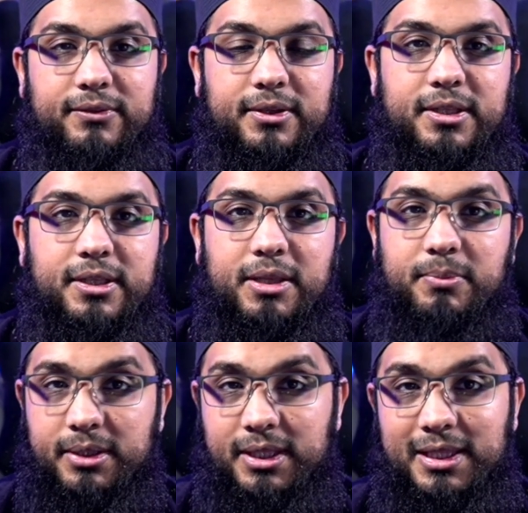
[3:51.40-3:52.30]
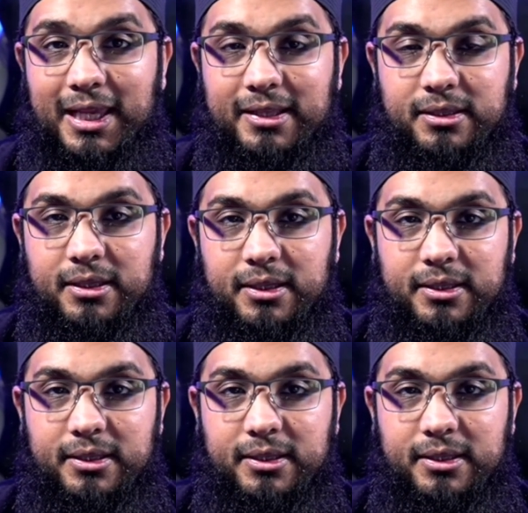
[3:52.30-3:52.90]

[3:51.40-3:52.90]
after killing him and he liked it